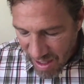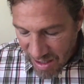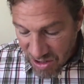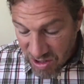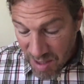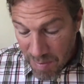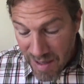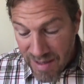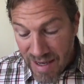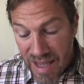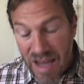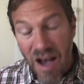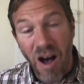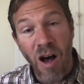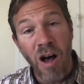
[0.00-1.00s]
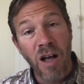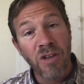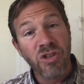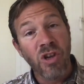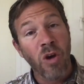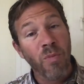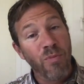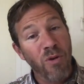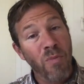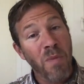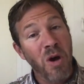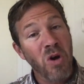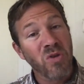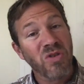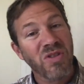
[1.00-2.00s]
CBD also
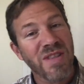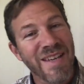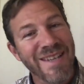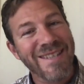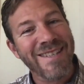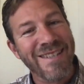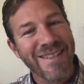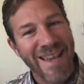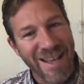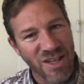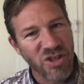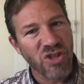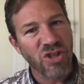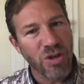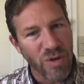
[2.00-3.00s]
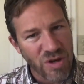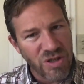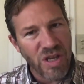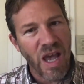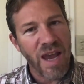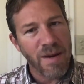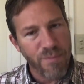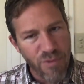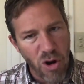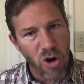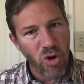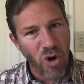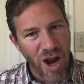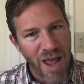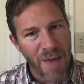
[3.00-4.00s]
promotes this cell suicide
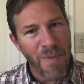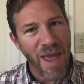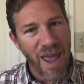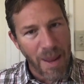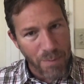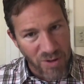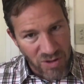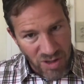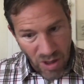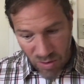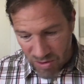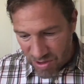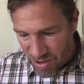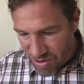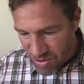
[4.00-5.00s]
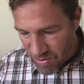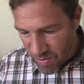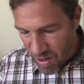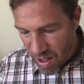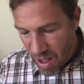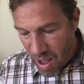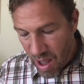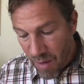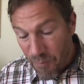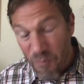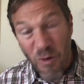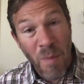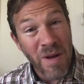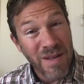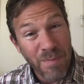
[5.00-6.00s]
program, apoptosis,
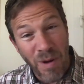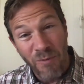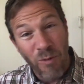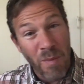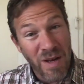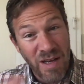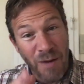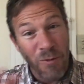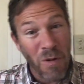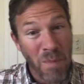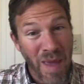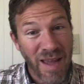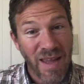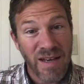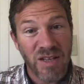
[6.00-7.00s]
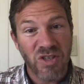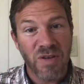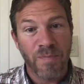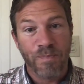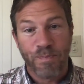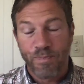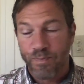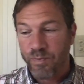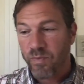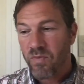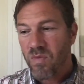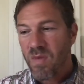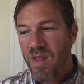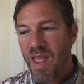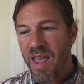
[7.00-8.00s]
but from a different mechanism.
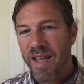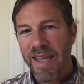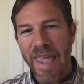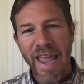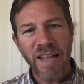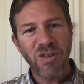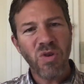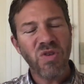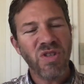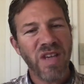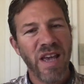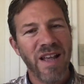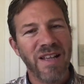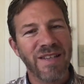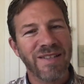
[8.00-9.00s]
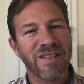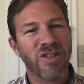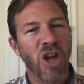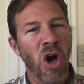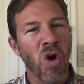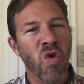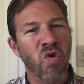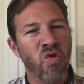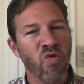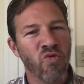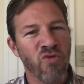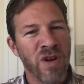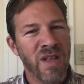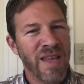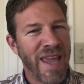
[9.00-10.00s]
Cancer cells don't
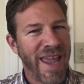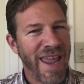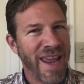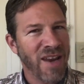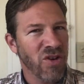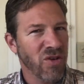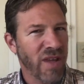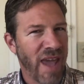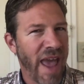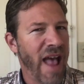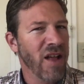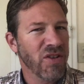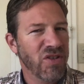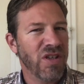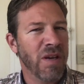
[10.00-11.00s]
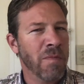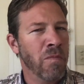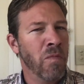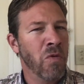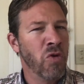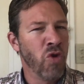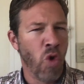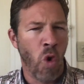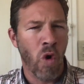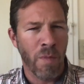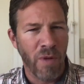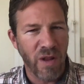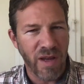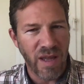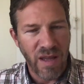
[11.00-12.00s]
really handle calcium
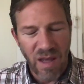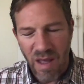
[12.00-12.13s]
normally